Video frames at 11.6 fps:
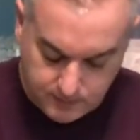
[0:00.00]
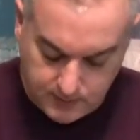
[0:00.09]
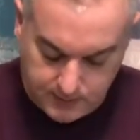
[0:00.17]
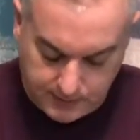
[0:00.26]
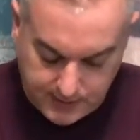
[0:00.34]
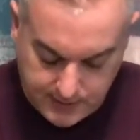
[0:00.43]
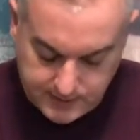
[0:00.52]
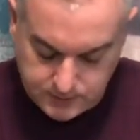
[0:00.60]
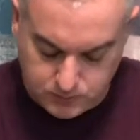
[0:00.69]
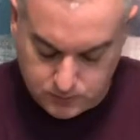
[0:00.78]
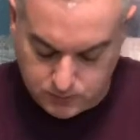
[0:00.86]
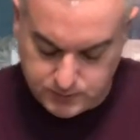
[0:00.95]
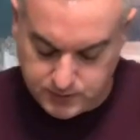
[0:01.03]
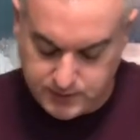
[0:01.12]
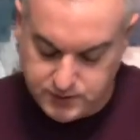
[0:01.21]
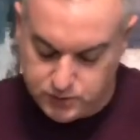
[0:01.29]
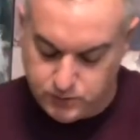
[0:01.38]
the casserole. So I
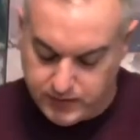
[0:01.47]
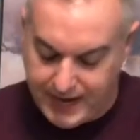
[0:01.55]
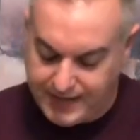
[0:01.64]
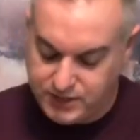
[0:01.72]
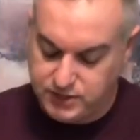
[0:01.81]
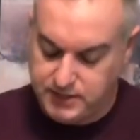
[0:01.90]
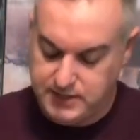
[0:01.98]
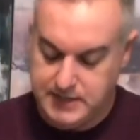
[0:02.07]
do want to actually